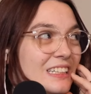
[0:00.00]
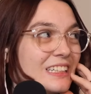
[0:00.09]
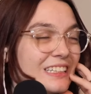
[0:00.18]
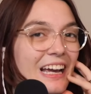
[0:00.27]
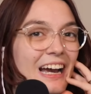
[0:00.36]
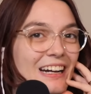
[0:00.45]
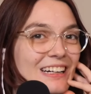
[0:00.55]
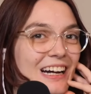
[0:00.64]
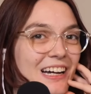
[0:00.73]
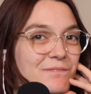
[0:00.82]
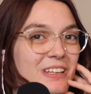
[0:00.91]
Yeah,
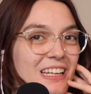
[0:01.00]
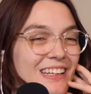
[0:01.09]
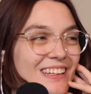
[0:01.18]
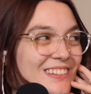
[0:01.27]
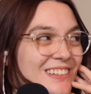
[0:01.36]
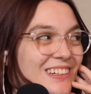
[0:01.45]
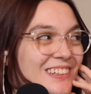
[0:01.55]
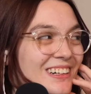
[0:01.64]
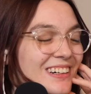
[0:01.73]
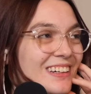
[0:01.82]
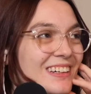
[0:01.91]
I mean,
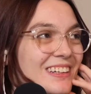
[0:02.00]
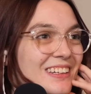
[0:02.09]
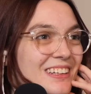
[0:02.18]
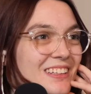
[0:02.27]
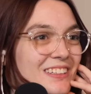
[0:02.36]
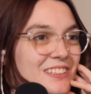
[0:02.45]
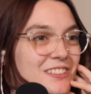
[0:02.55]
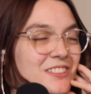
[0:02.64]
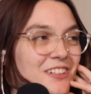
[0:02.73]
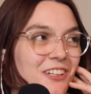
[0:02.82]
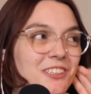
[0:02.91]

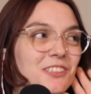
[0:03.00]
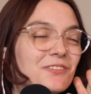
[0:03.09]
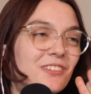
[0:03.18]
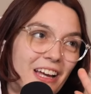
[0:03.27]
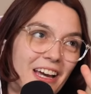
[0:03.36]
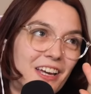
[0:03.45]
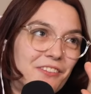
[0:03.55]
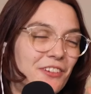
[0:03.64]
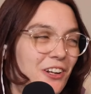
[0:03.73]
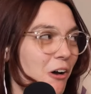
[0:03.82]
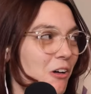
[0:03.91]
circle of life
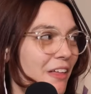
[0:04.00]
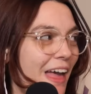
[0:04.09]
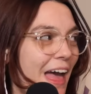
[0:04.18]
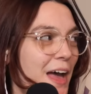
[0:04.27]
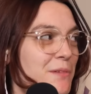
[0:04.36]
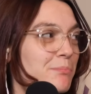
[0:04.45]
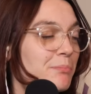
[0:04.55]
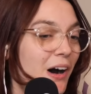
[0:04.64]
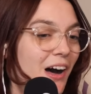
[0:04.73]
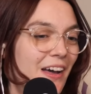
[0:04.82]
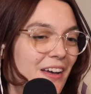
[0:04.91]
and all that,
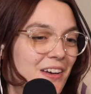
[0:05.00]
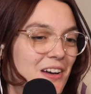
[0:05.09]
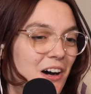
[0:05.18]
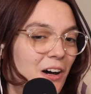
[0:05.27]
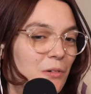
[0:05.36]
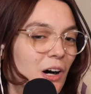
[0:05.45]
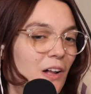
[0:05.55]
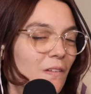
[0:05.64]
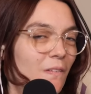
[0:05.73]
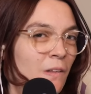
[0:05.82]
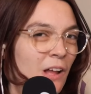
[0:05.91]
but a
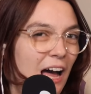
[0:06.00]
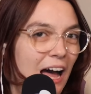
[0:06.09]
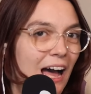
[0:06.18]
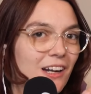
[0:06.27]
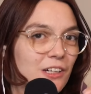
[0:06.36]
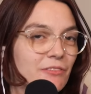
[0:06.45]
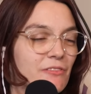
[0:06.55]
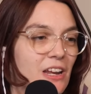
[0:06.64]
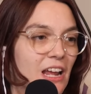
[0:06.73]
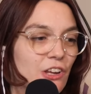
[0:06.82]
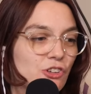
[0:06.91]
lot of
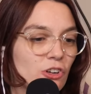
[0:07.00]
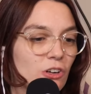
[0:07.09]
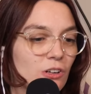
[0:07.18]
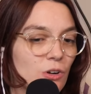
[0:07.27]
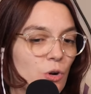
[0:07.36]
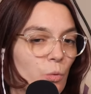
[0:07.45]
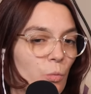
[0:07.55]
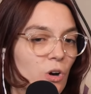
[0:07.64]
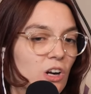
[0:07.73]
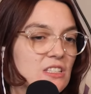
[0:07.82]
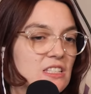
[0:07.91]
nature
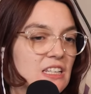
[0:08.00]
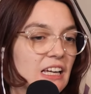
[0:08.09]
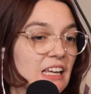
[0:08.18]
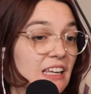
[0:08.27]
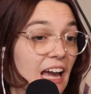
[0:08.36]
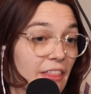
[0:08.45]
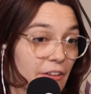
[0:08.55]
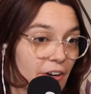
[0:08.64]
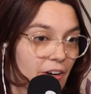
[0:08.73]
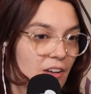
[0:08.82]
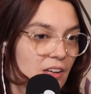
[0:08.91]
works
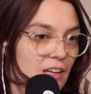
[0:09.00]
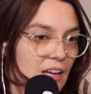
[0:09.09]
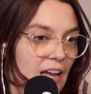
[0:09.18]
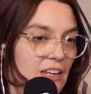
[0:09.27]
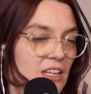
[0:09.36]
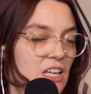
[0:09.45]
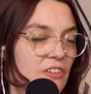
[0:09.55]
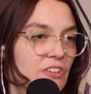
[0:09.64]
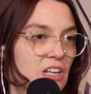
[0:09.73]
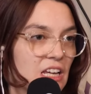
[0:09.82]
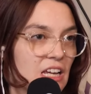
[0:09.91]
together. And
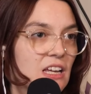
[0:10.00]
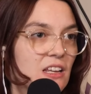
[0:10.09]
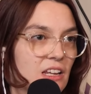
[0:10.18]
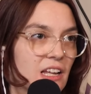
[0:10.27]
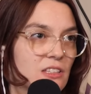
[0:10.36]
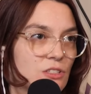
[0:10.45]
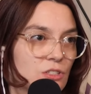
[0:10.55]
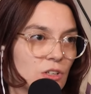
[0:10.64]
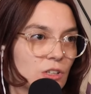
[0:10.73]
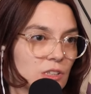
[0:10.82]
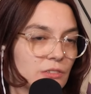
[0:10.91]
even in its
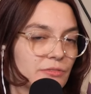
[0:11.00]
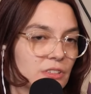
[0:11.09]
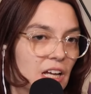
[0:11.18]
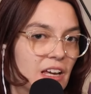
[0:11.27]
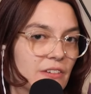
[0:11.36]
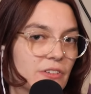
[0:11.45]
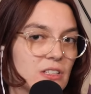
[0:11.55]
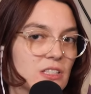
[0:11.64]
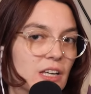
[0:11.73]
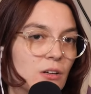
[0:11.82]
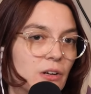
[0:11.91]
circle of life,
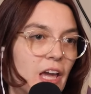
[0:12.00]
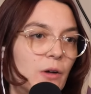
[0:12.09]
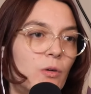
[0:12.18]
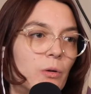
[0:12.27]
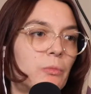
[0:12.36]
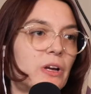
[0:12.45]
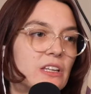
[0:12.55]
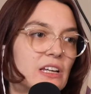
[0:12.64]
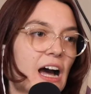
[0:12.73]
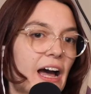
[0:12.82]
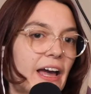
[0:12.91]
it's like, okay, well, when we
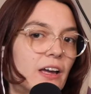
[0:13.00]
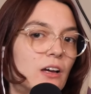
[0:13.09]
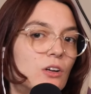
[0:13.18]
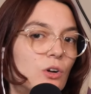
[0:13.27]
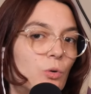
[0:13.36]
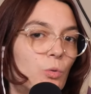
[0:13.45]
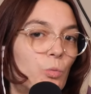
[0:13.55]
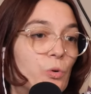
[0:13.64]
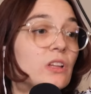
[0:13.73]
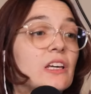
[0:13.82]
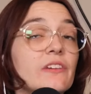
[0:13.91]
die,
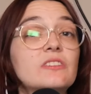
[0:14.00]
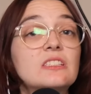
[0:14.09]
we leave